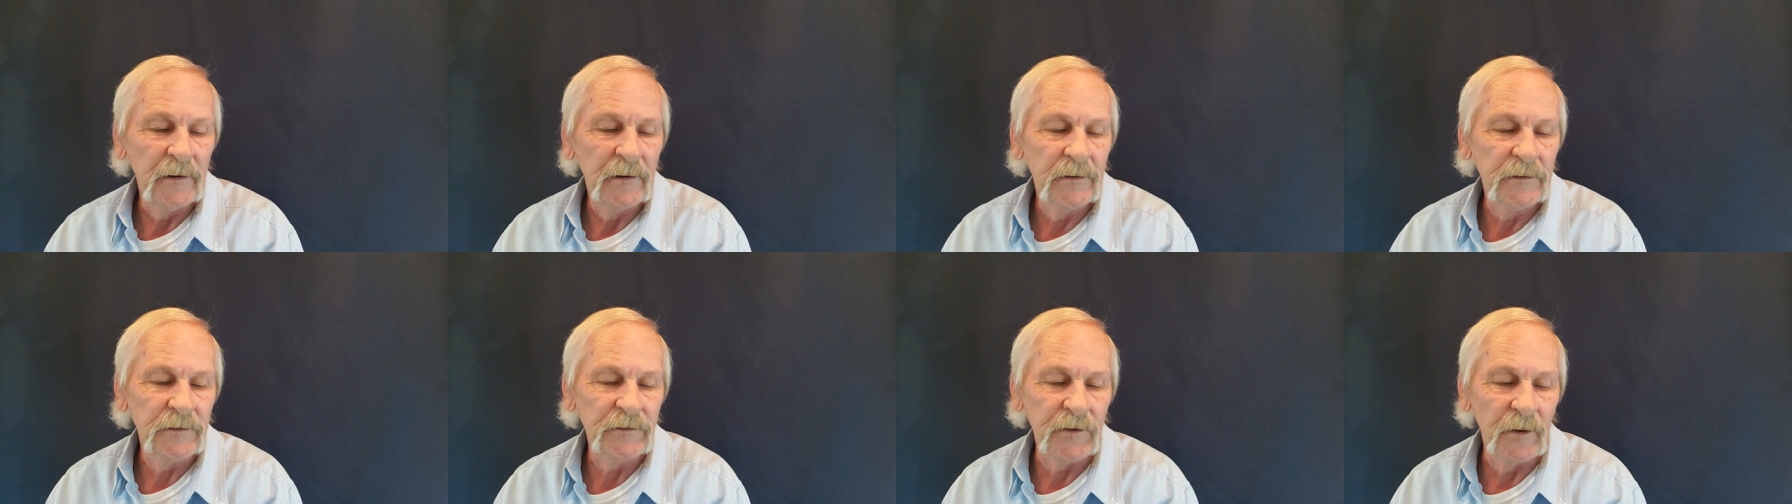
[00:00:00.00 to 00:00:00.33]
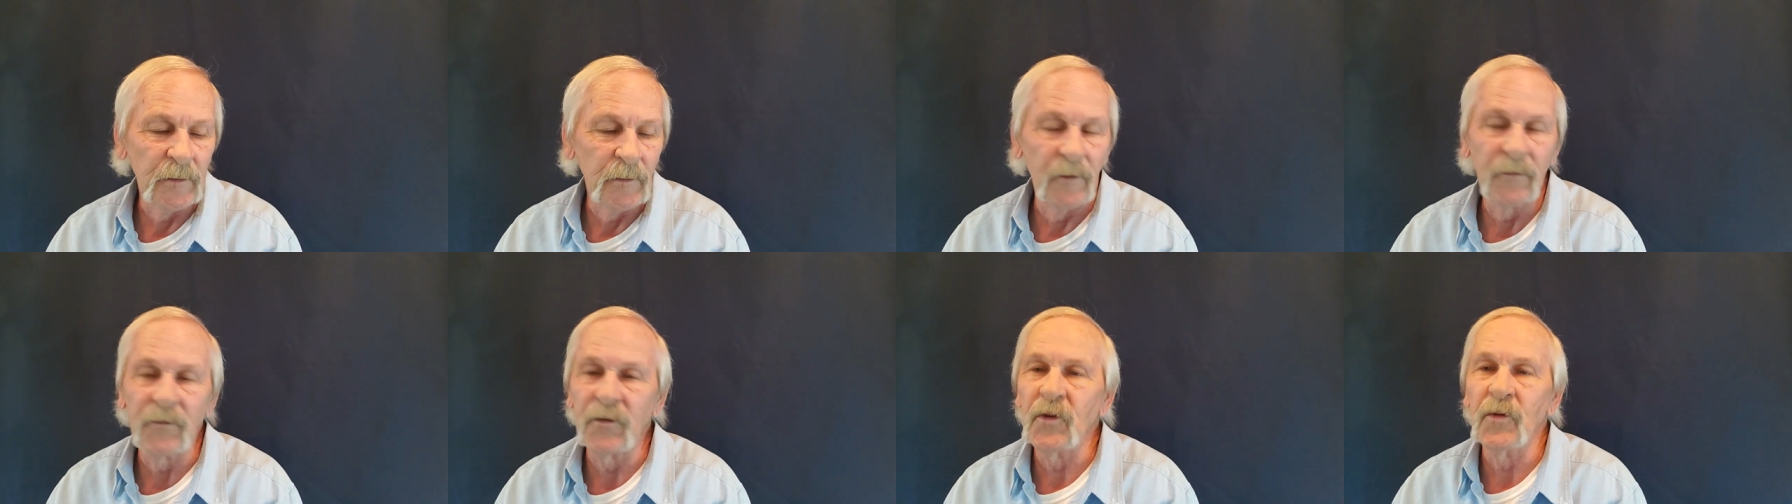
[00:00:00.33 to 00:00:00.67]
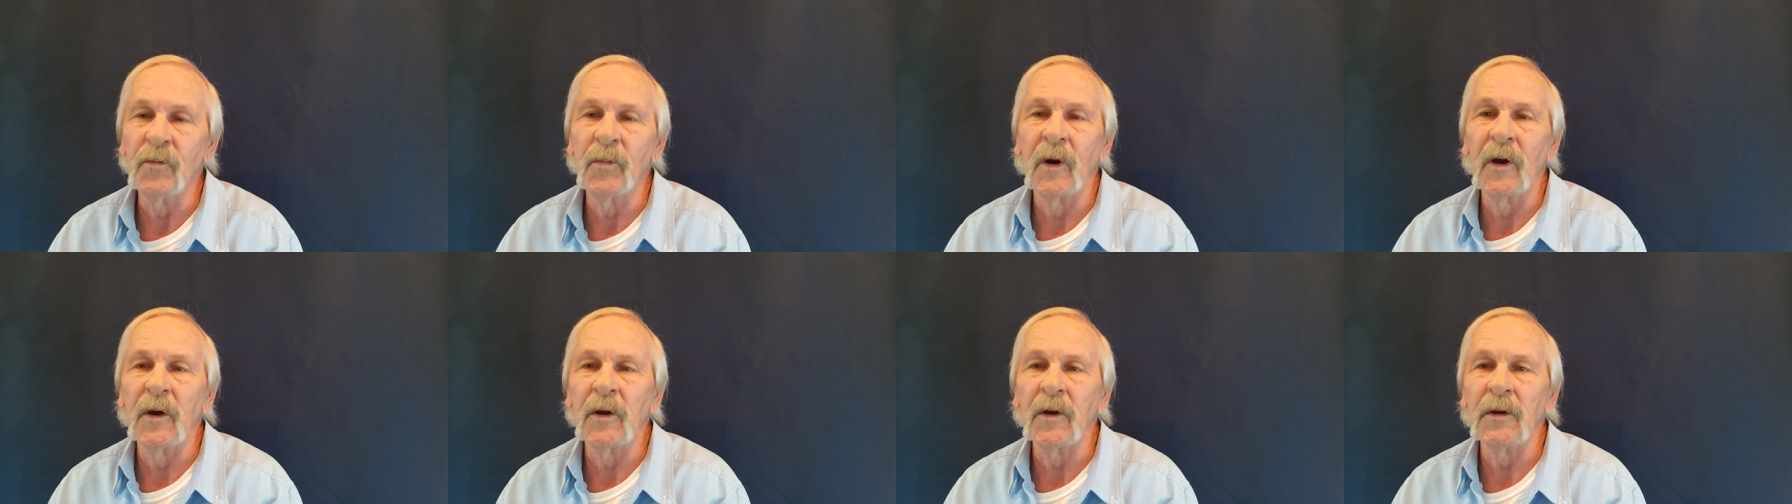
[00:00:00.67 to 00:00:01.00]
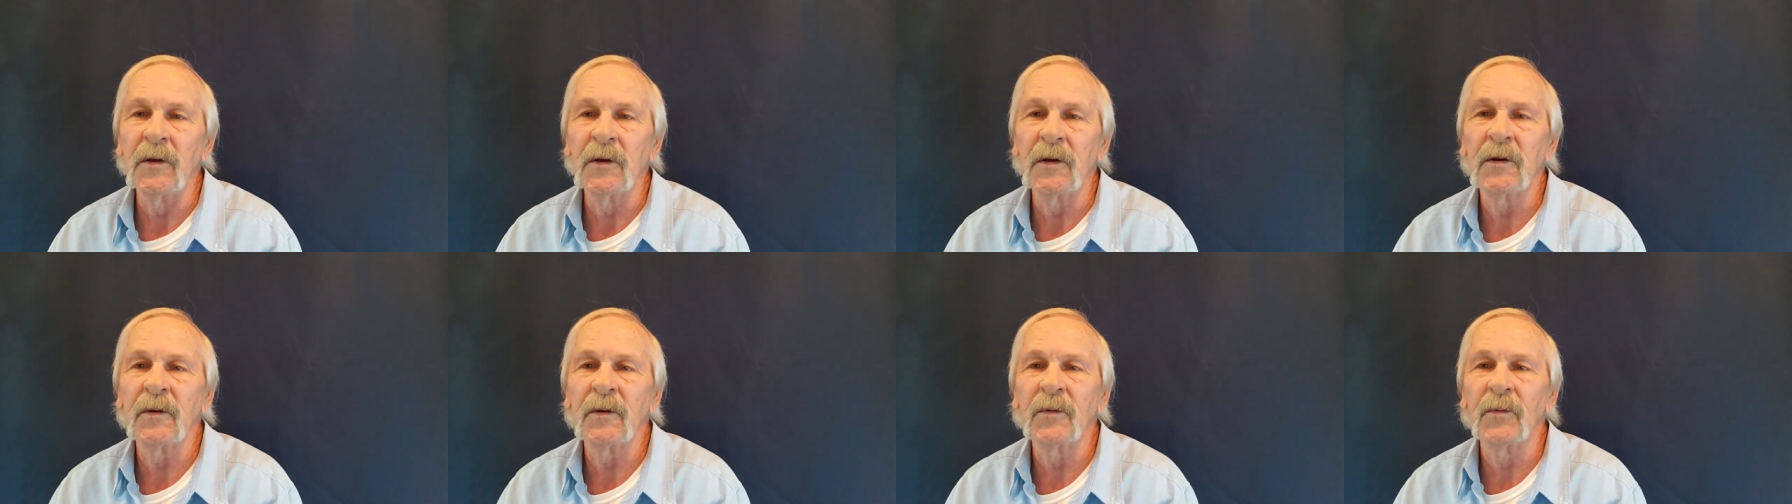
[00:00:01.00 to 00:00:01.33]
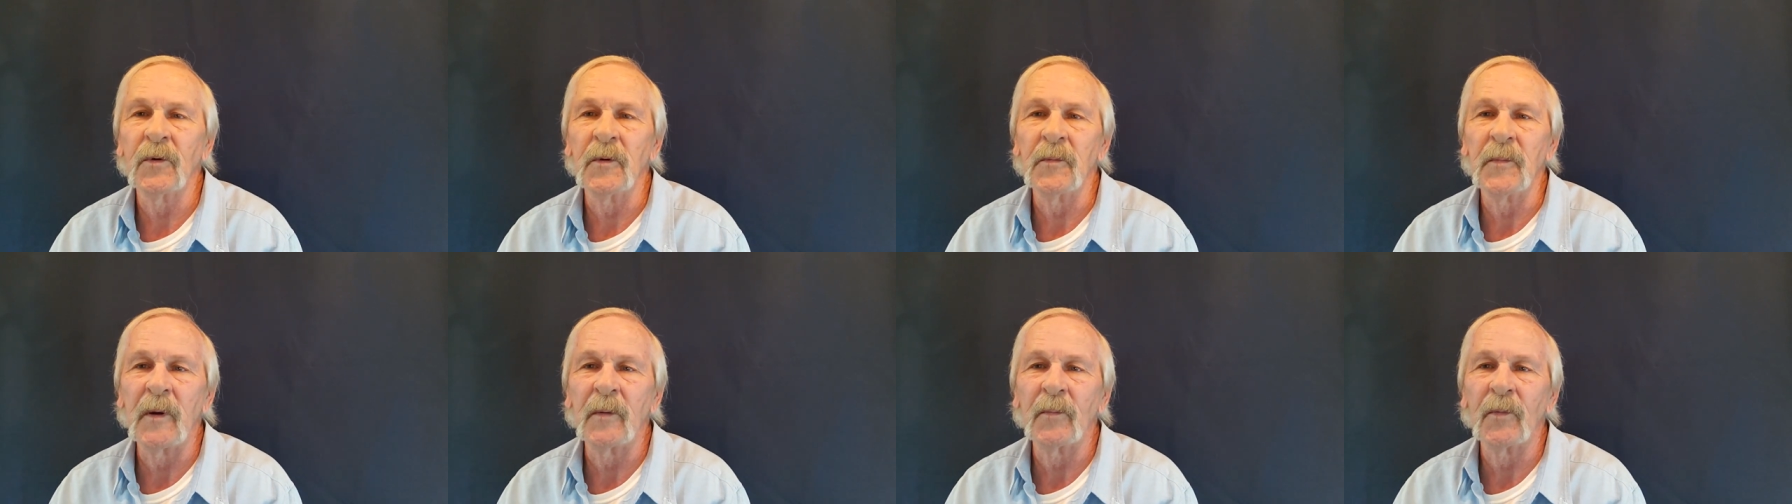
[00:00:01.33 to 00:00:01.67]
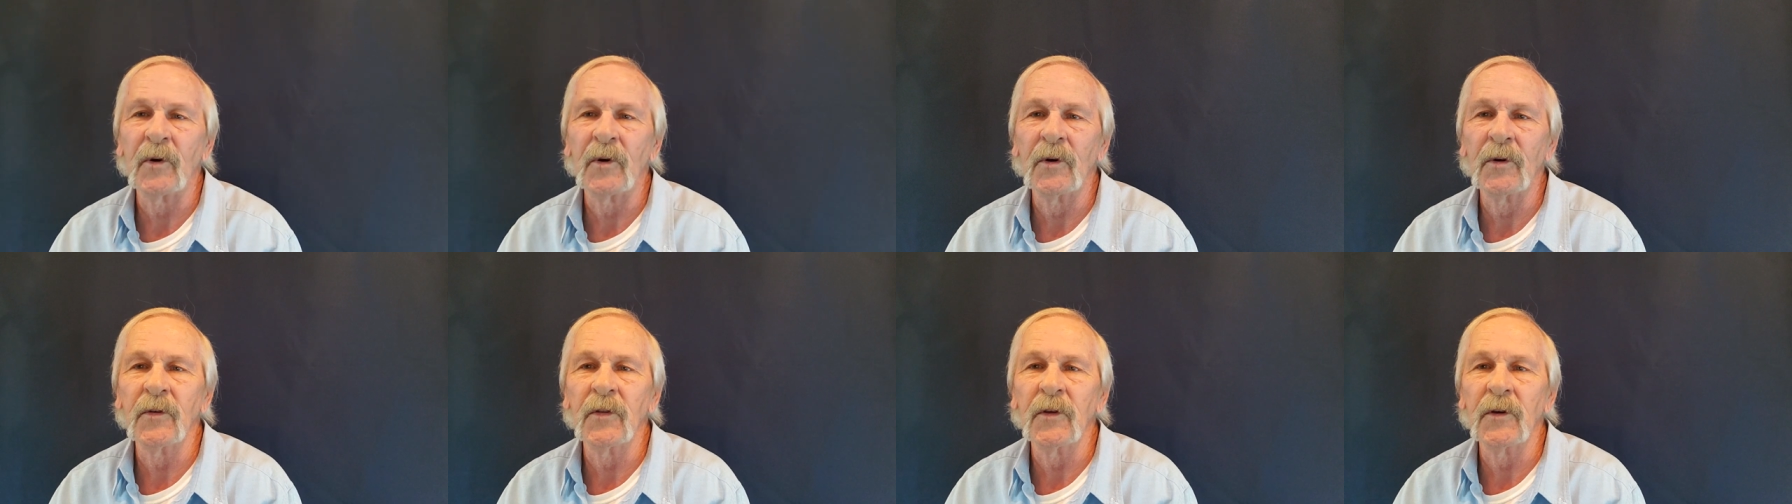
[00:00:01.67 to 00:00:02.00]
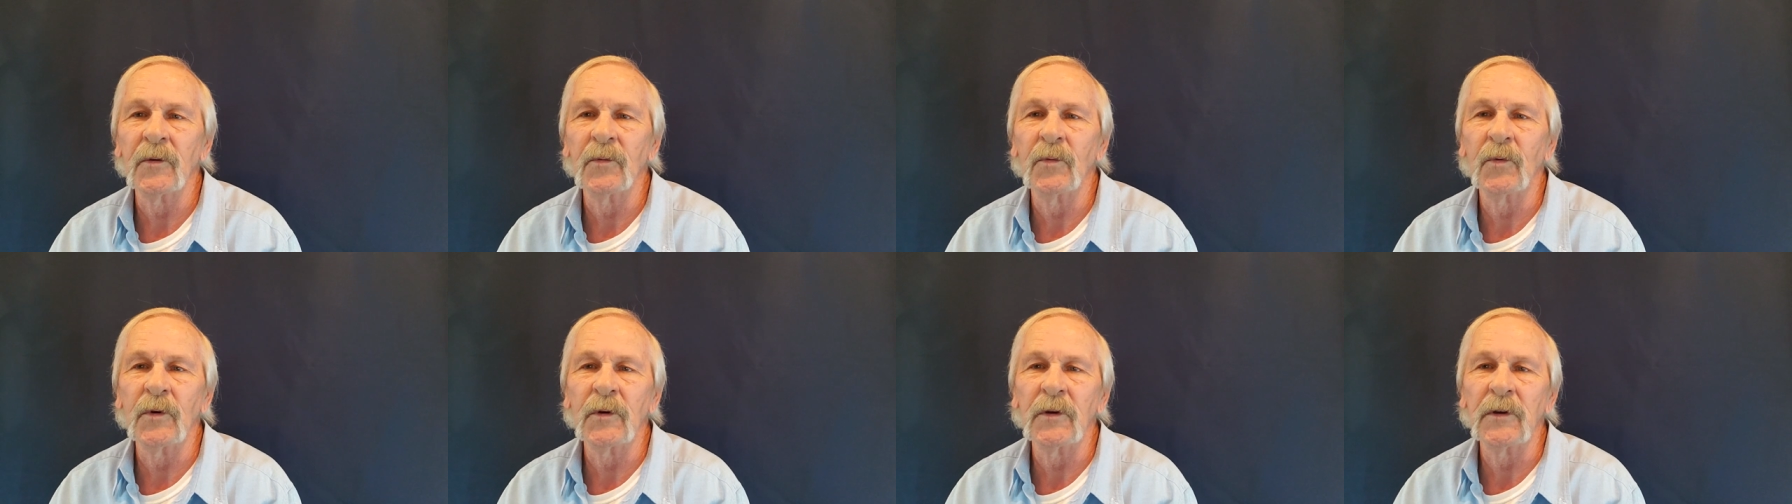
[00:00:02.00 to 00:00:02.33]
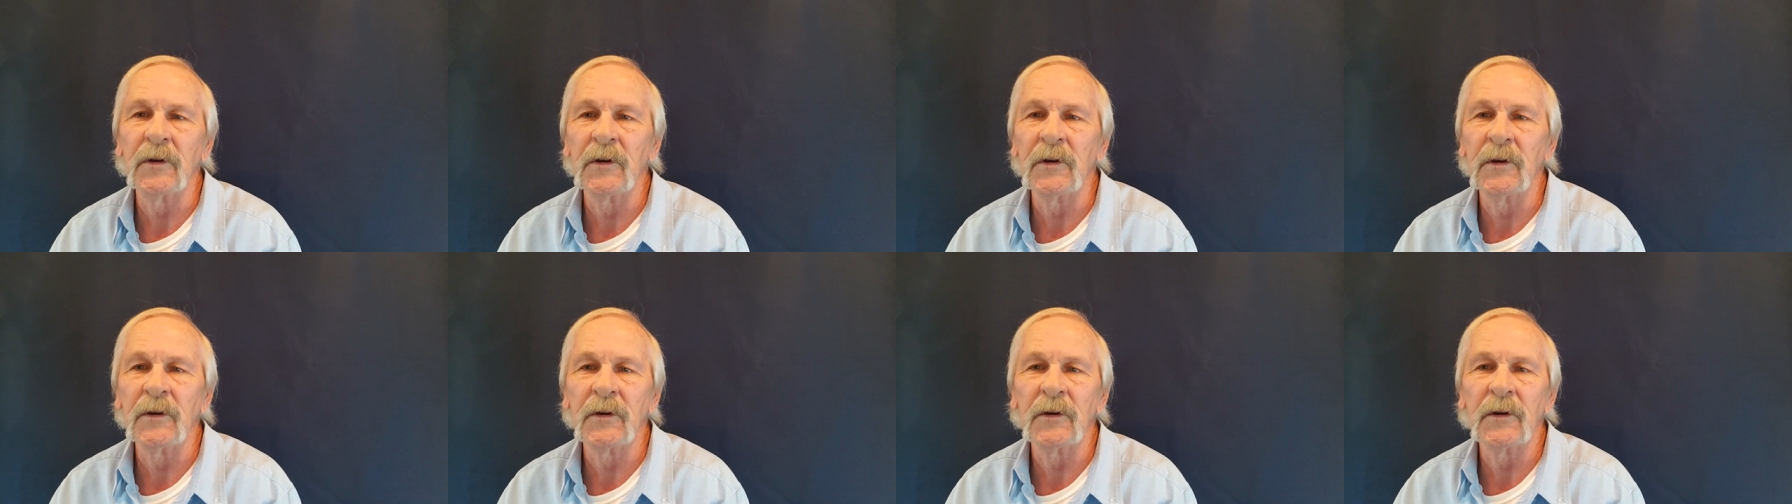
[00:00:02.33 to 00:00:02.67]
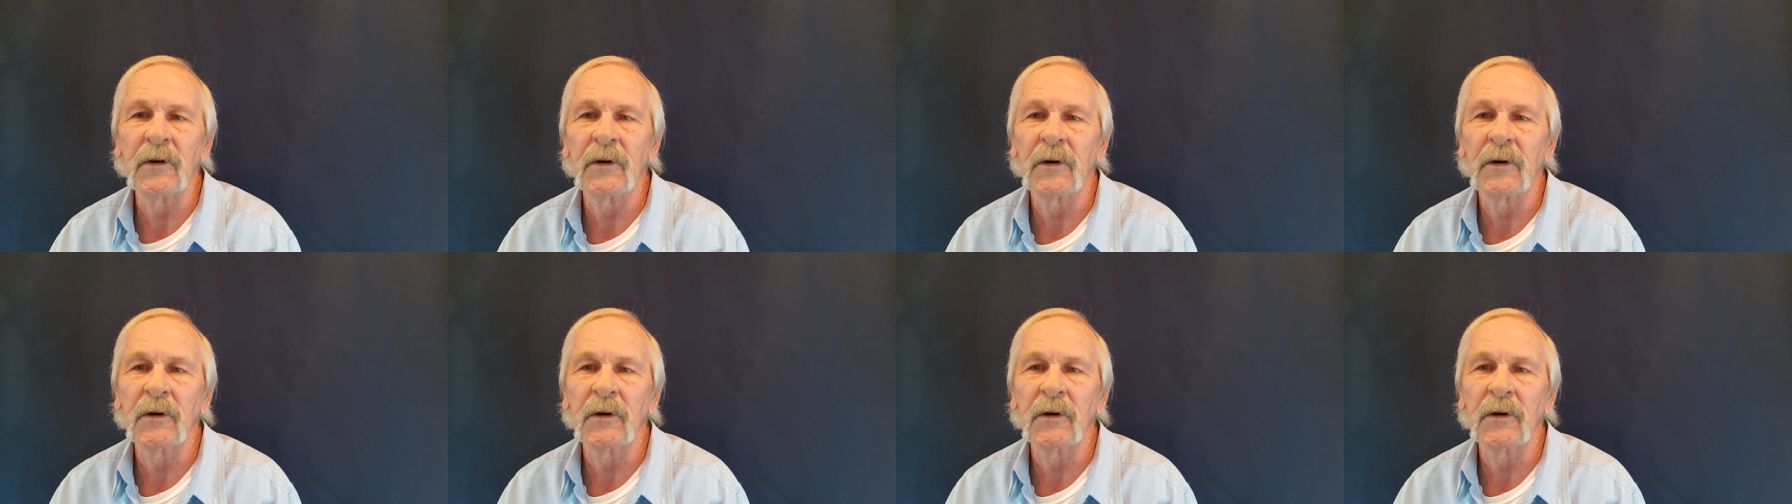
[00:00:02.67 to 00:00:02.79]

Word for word: Some of you may remember that we